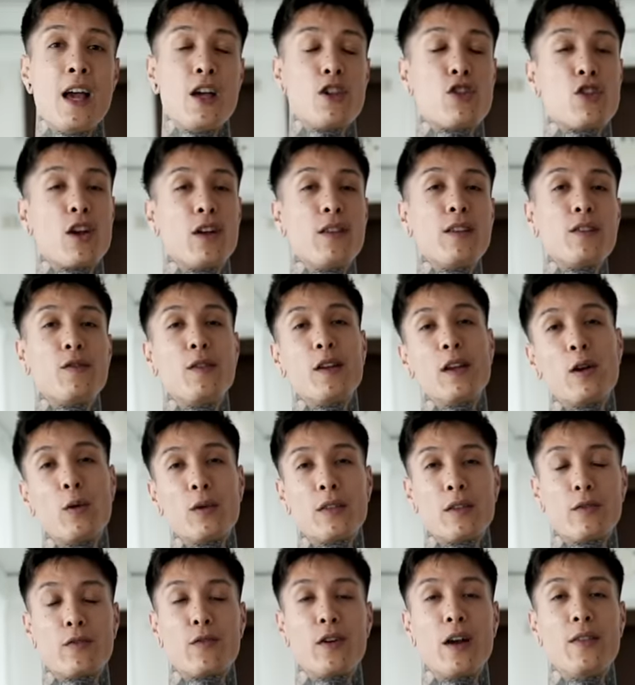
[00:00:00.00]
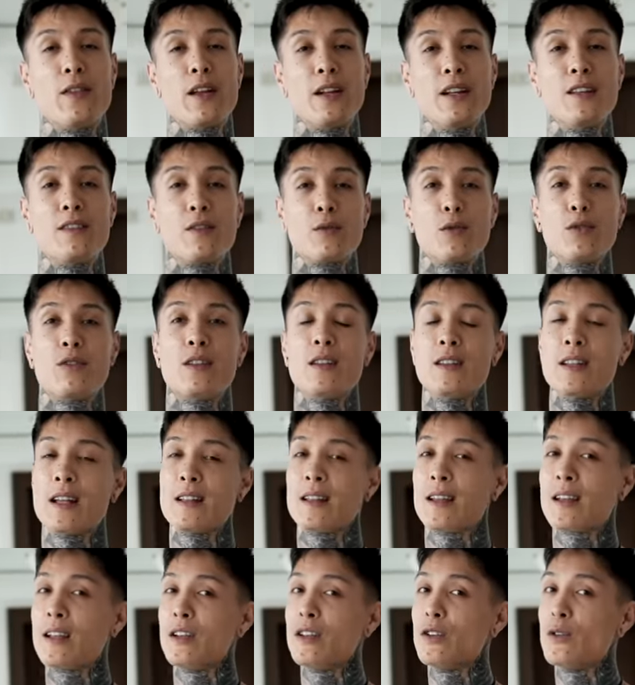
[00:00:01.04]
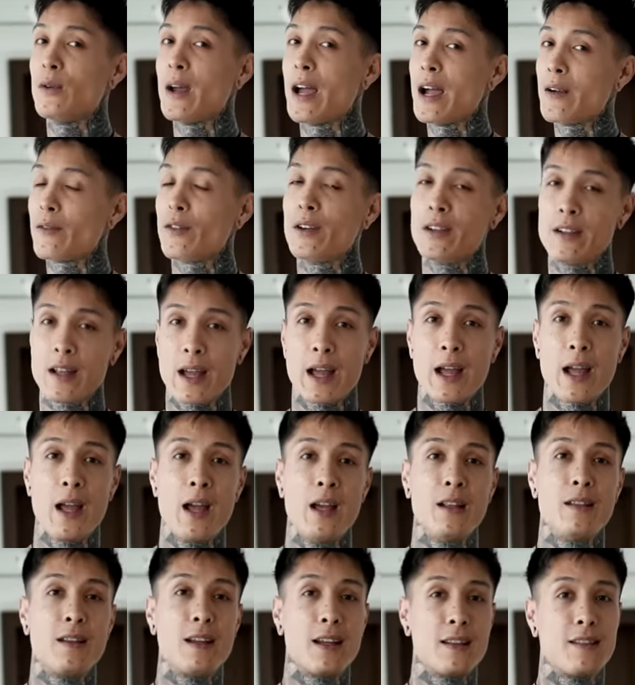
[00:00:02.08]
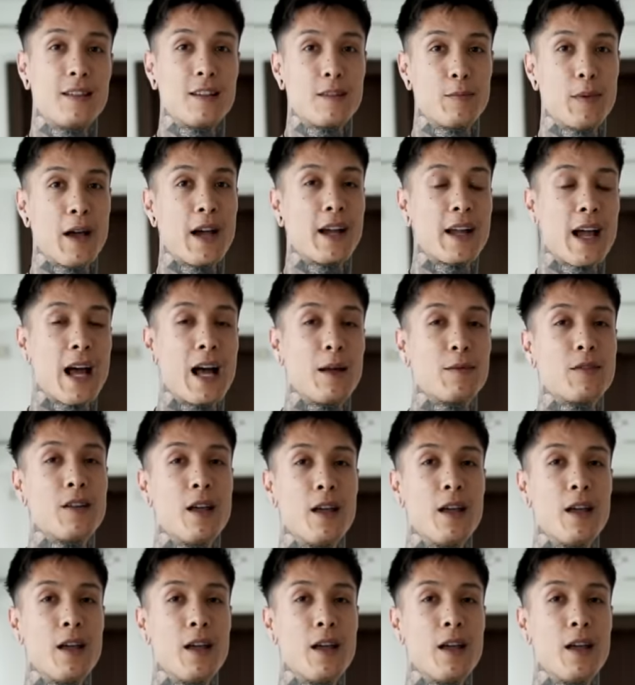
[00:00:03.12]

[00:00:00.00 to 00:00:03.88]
Share this video with a friend that needs a routine that they can do every day to get six pack abs.